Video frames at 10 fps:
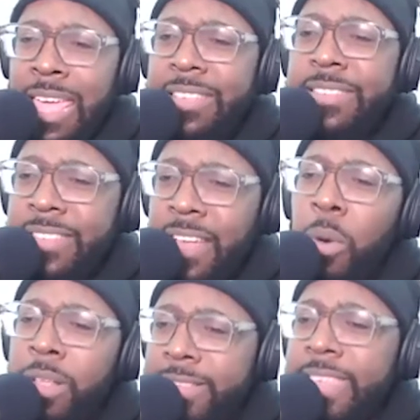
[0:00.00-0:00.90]
is
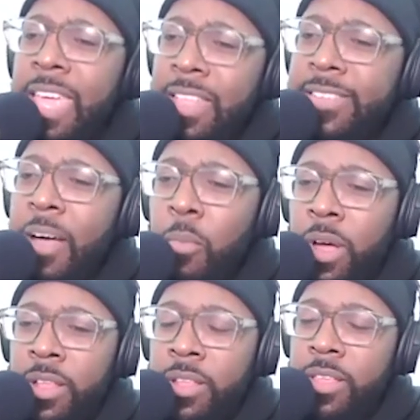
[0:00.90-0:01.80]
someone seeing
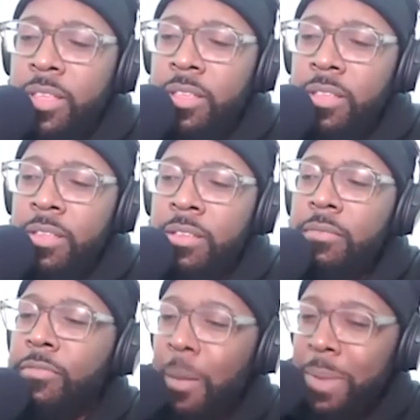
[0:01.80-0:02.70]
someone?
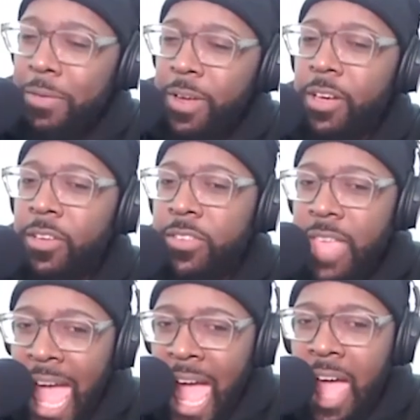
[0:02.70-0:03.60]
Family friend goes,
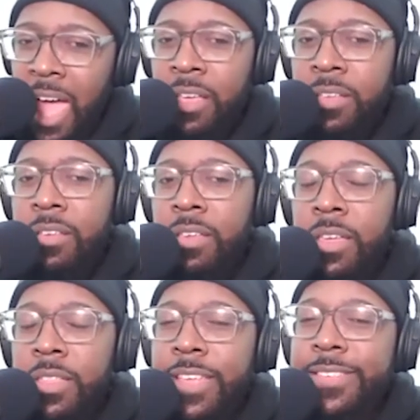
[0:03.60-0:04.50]
yeah.
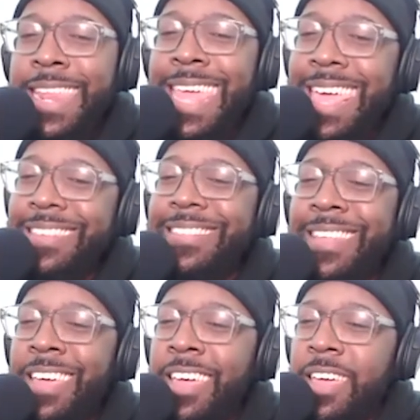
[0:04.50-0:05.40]
Mm-hmm. I mm. said, is,
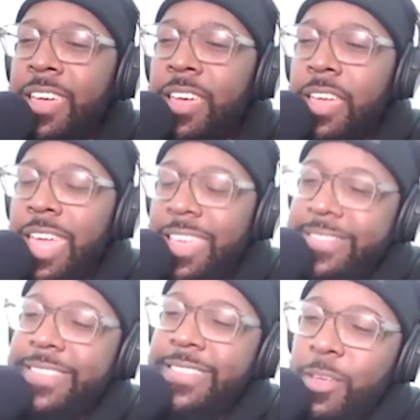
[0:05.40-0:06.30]

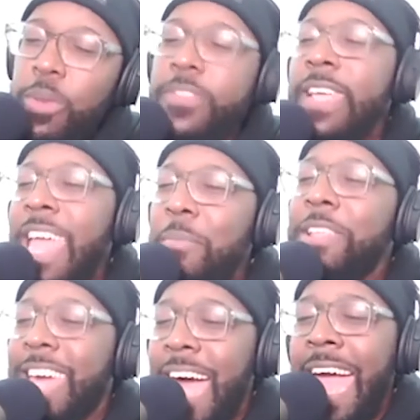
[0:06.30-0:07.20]
is, what's the name
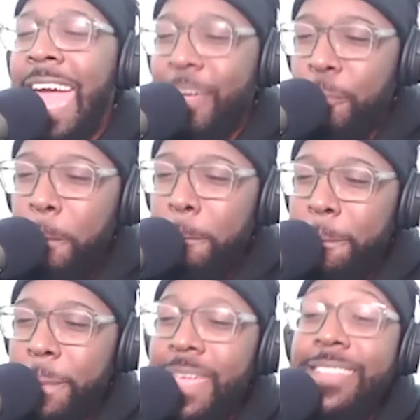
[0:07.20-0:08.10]
of the guy?
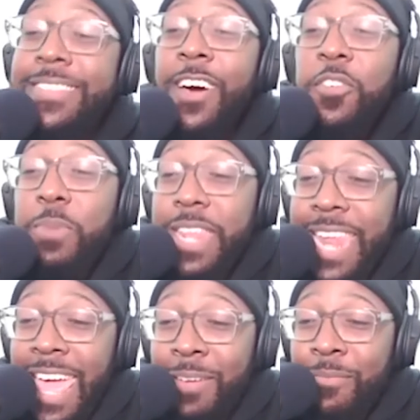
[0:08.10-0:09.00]
Mm. Tells me
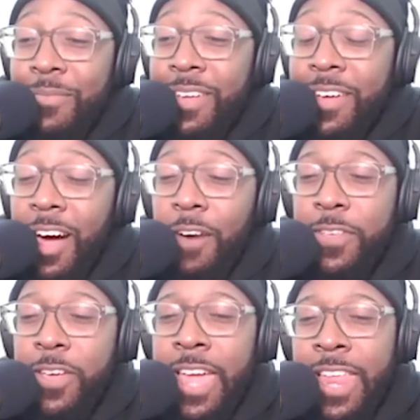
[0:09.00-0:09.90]
the name
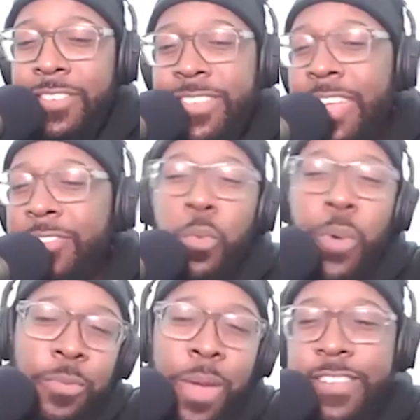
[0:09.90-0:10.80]
after going, it's, it's a
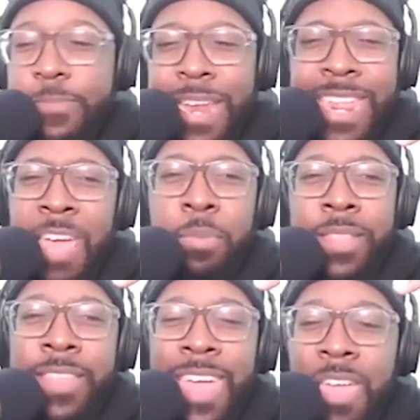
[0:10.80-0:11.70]
weird way of spelling it,
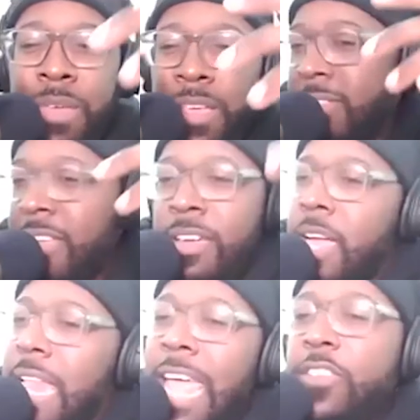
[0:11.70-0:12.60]
but the name is
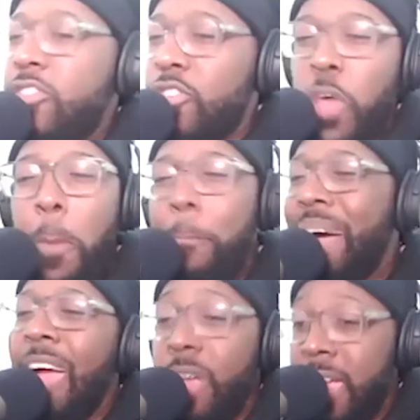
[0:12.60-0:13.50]
Let's just go
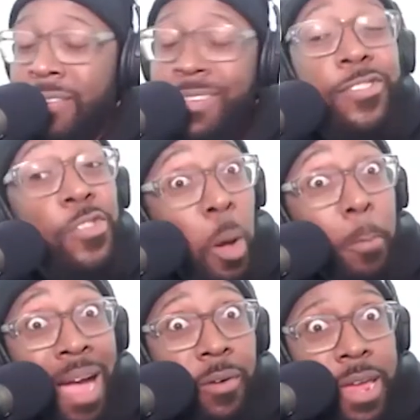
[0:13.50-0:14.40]
Barry. It's
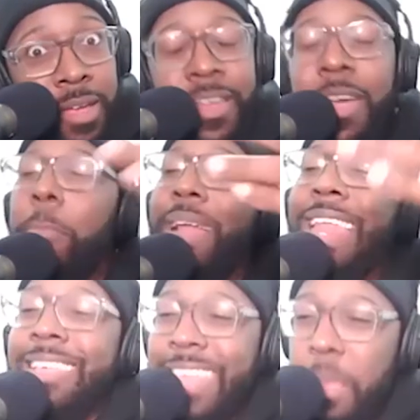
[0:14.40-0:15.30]
not Barry, yeah. but
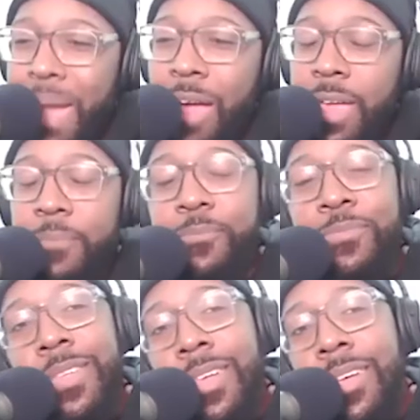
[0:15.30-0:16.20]
let's mm-hmm. say Barry.
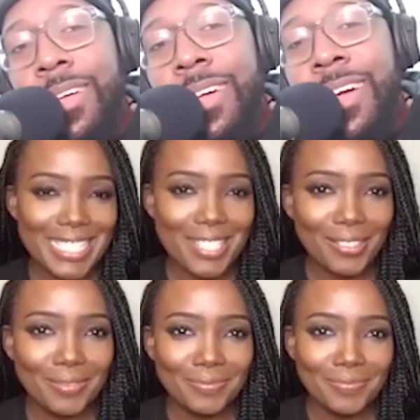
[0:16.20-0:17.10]
Yes.
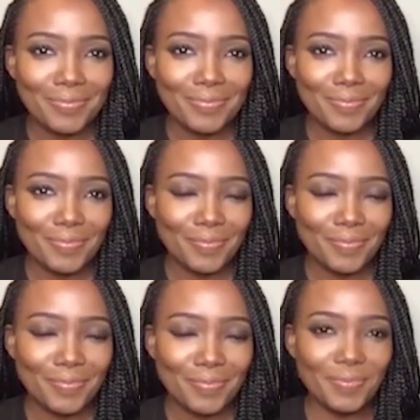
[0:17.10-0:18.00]
It's the same
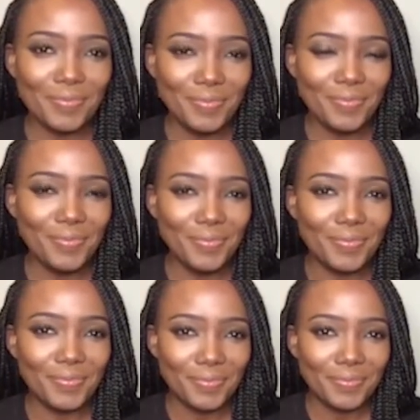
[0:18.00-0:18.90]
person. So